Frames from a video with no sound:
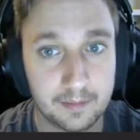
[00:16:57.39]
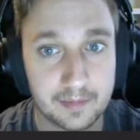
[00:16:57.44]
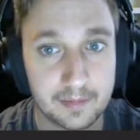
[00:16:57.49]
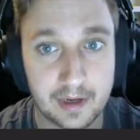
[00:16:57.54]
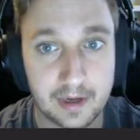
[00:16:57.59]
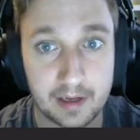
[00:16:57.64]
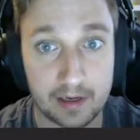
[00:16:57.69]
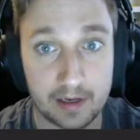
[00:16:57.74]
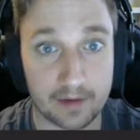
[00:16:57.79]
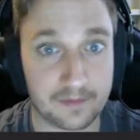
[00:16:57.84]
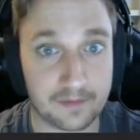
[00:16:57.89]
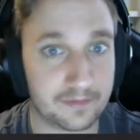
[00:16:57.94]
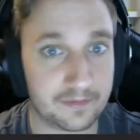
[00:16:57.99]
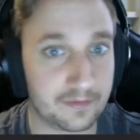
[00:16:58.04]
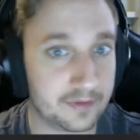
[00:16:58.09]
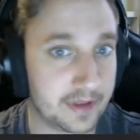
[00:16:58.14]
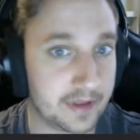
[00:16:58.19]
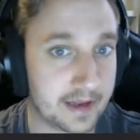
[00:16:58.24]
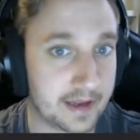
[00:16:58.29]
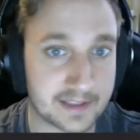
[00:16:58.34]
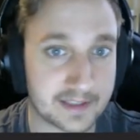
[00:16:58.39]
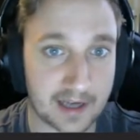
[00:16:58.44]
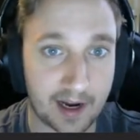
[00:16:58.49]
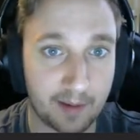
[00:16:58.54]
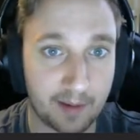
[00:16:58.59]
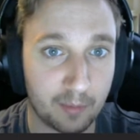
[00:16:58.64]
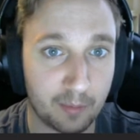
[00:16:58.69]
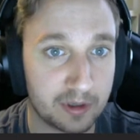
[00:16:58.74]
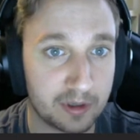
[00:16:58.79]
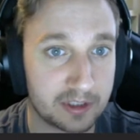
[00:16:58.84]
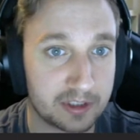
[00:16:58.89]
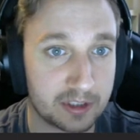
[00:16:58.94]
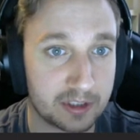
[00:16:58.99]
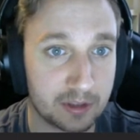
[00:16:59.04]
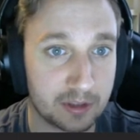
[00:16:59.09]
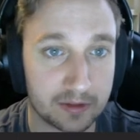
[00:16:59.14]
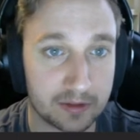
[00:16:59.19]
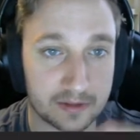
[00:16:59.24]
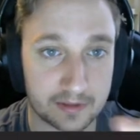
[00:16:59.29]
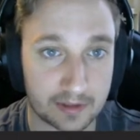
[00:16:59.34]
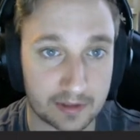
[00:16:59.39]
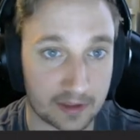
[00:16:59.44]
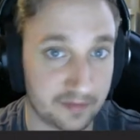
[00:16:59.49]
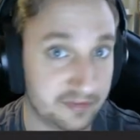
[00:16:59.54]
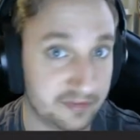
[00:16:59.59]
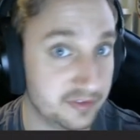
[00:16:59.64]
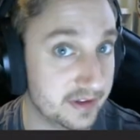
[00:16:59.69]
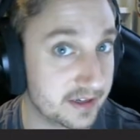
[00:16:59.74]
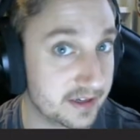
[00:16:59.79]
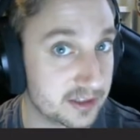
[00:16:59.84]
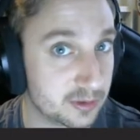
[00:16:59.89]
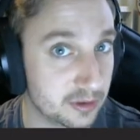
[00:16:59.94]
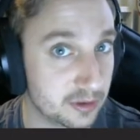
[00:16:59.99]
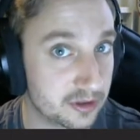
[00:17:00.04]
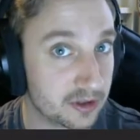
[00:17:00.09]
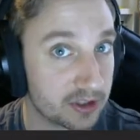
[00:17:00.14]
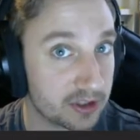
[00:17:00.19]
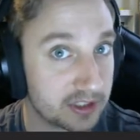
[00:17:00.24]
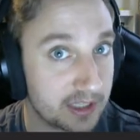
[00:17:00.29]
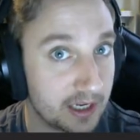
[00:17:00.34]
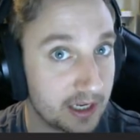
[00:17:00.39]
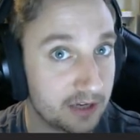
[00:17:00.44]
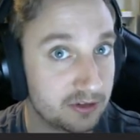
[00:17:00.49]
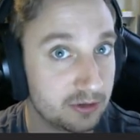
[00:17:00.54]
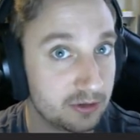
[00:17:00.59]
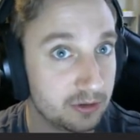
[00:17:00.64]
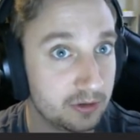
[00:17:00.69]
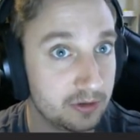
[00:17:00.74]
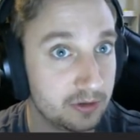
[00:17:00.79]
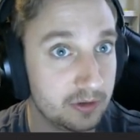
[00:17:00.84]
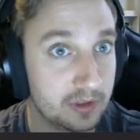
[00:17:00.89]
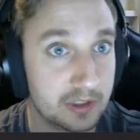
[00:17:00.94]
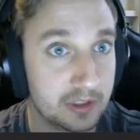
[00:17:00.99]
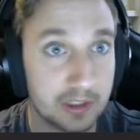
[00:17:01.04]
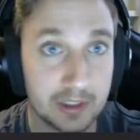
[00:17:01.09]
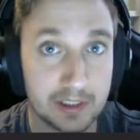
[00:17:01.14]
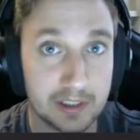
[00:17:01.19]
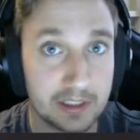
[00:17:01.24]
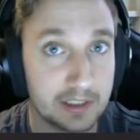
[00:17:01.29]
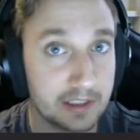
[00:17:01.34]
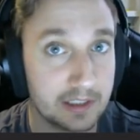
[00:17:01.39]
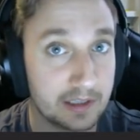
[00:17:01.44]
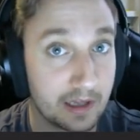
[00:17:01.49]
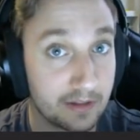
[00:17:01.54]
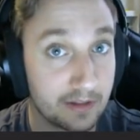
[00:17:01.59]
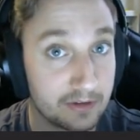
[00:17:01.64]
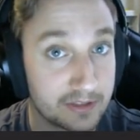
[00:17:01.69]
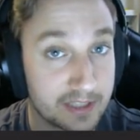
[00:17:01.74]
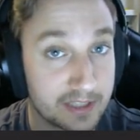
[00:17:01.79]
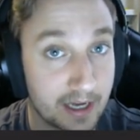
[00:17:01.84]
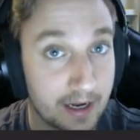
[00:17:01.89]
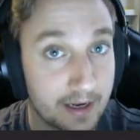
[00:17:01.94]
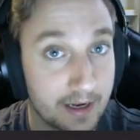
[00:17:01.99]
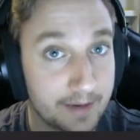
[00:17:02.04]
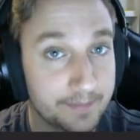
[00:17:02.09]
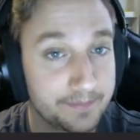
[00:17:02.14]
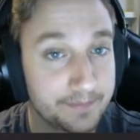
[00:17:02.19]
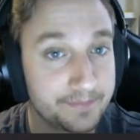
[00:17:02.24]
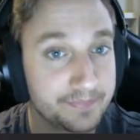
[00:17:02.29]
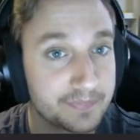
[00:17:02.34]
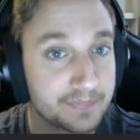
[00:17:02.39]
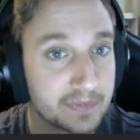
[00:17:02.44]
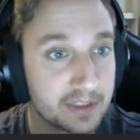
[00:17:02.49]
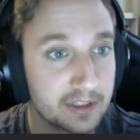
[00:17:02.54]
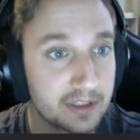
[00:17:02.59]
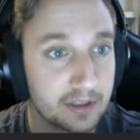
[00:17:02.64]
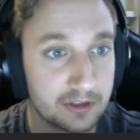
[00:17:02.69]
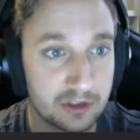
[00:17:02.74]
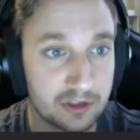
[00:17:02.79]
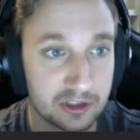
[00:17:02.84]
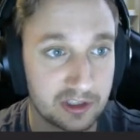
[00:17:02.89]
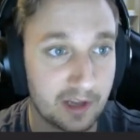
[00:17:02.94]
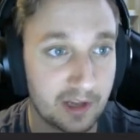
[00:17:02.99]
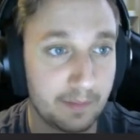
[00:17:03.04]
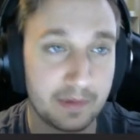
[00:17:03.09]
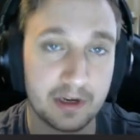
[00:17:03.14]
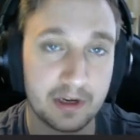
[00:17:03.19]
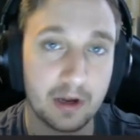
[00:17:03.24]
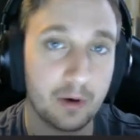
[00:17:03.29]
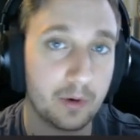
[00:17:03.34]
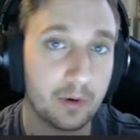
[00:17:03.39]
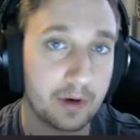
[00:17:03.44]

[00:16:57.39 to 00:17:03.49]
And if that time 1 to 2 conflicts with your schedule and you need another time, just let me know, and